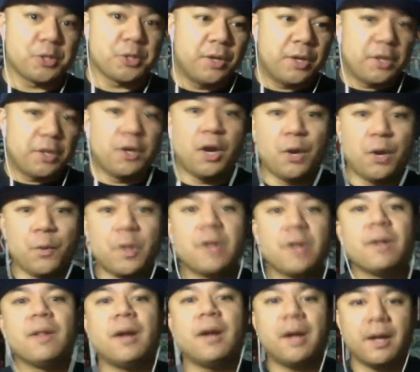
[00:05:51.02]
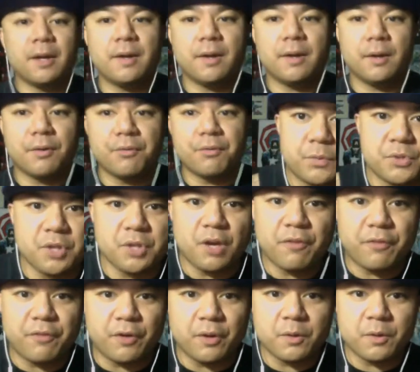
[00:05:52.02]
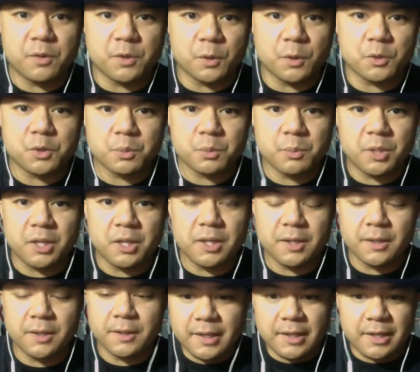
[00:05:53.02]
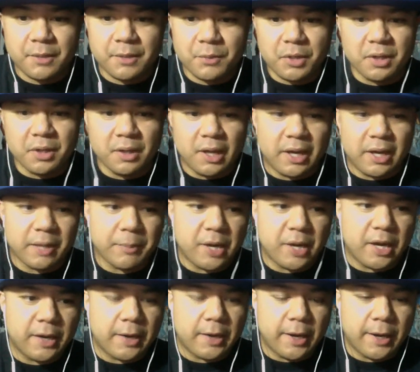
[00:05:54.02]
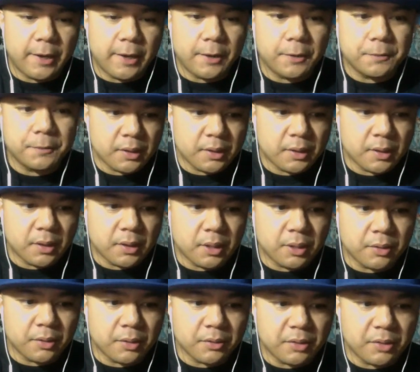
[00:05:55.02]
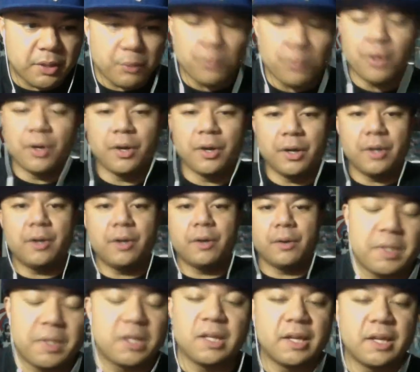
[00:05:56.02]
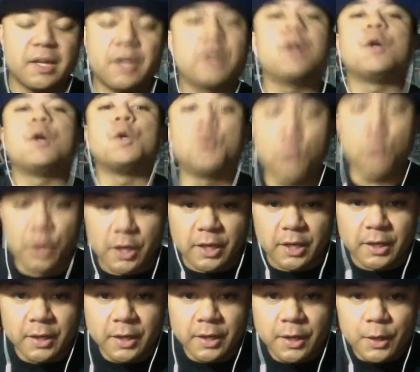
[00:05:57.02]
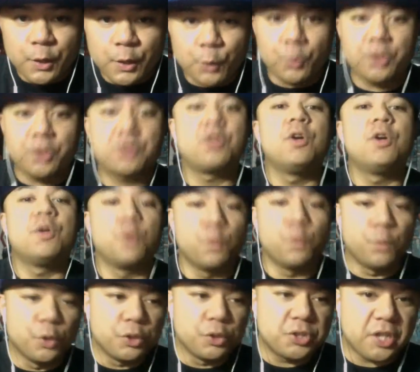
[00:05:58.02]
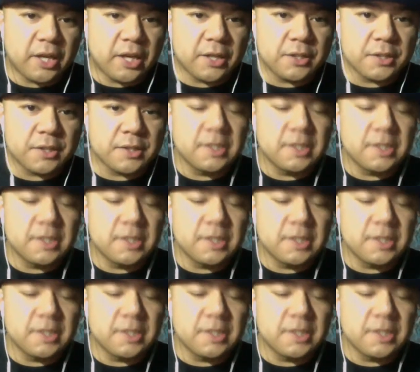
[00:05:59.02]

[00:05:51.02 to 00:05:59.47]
off. I read a lot of stuff on social media, and I read a lot about how they didn't agree with the rule changes.